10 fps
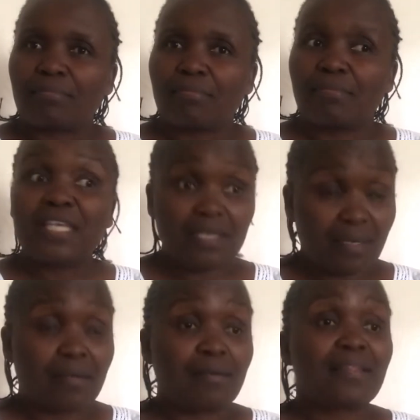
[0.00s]
Yeah,
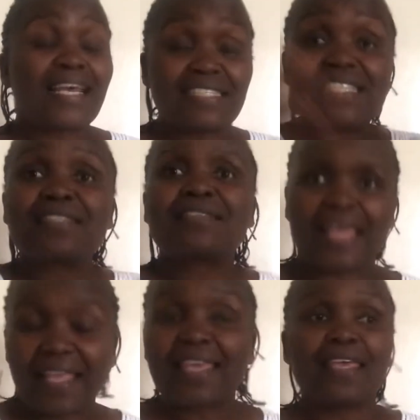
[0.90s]
that is
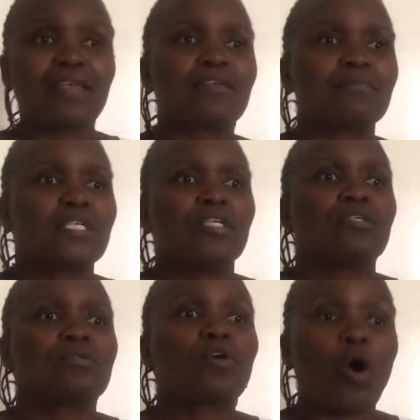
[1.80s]
thanking
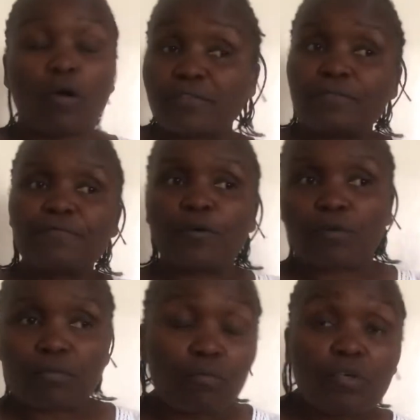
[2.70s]
God for
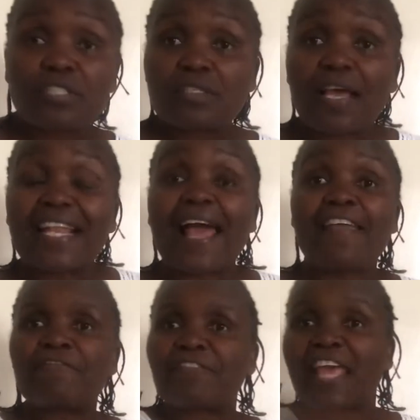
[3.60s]
what your
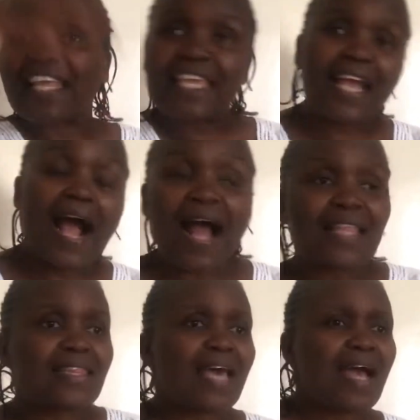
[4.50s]
life, thanking
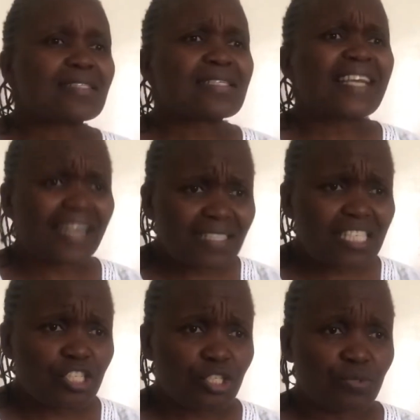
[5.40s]
others,
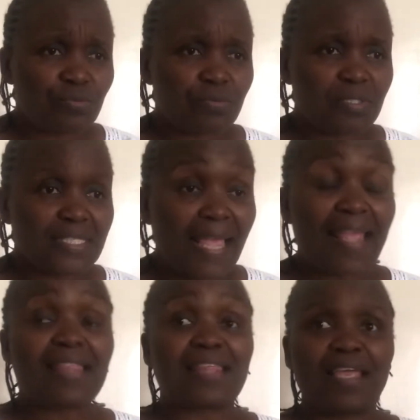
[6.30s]
gratitude,
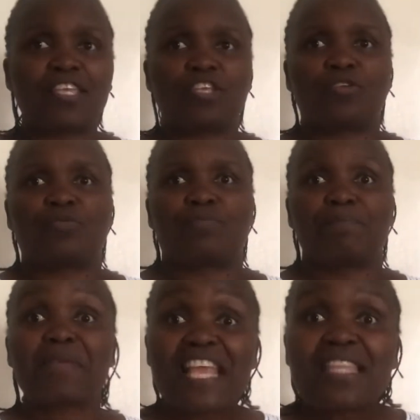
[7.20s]
saying thank you,
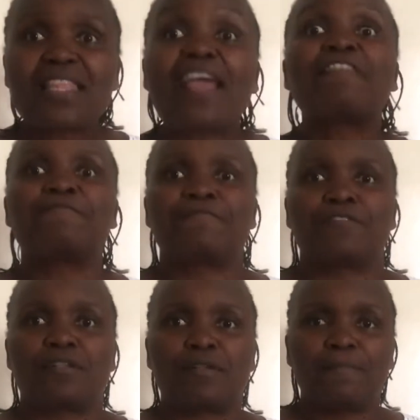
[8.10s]
being
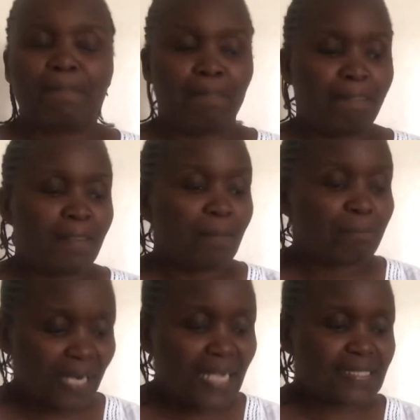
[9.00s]
thankful.
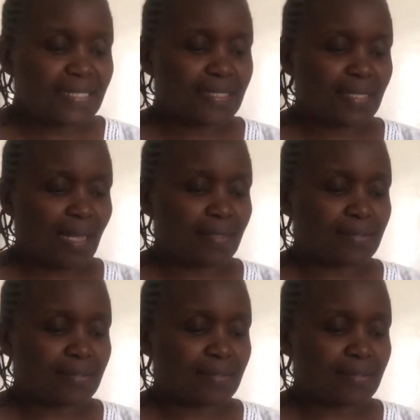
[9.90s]
Practice that.